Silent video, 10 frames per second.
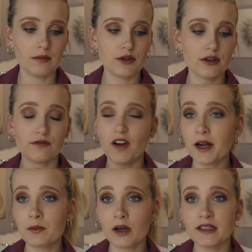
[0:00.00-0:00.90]
You can
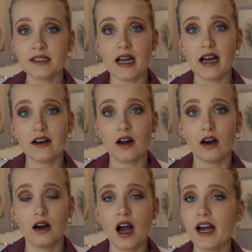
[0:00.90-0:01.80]
find ones that
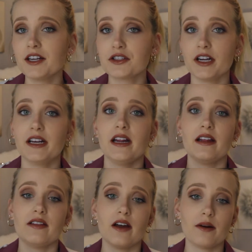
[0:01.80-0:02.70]
are
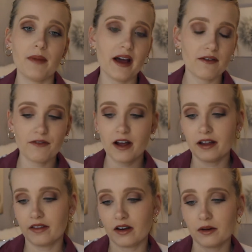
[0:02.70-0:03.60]
hydrating, that are
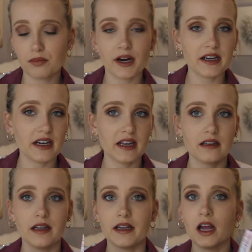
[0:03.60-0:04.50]
mattifying, that are
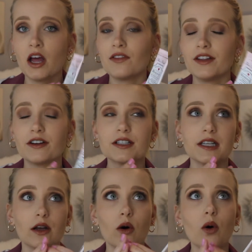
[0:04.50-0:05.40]
brightening. Like, there is
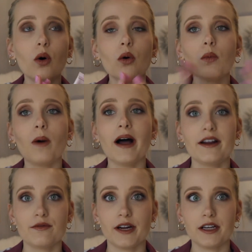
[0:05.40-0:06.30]
a whole
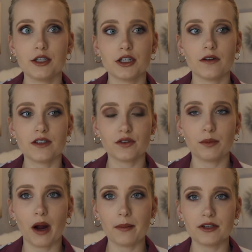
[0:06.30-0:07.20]
wide range of
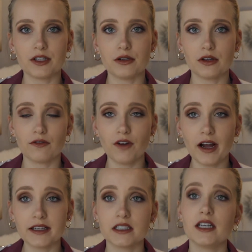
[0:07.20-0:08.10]
different primers that you can
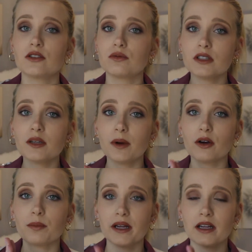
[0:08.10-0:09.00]
find, and it's really
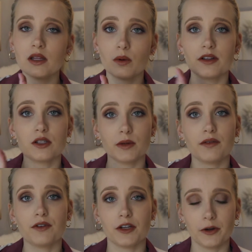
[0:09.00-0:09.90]
about picking the one that's
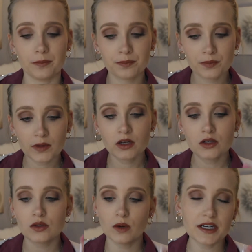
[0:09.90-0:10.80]
right for you.
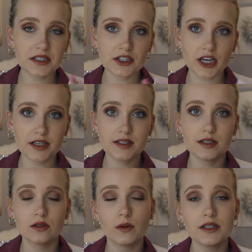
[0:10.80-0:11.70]
So what I suggest
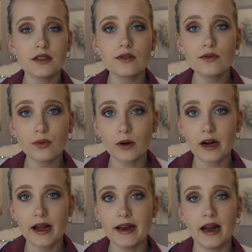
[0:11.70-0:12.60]
is going to
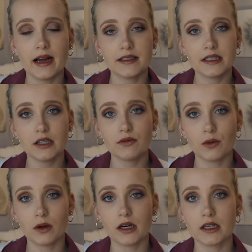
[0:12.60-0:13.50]
Sephora and asking
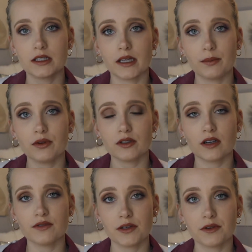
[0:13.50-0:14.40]
for samples
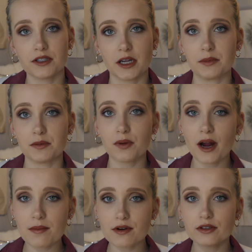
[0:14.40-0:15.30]
of different types of
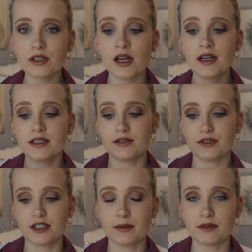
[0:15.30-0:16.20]
primers,
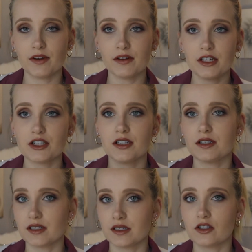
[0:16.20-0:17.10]
different types of
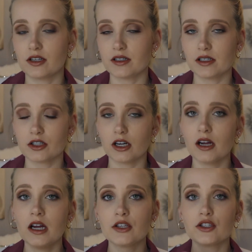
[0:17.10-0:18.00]
foundations, etc.,
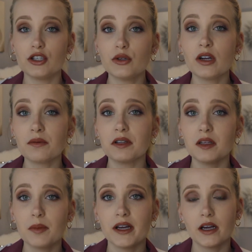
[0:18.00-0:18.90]
etc. So you can
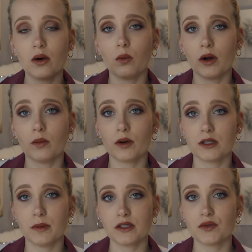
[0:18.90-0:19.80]
really pick out what
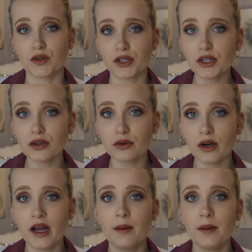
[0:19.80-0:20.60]
works best for you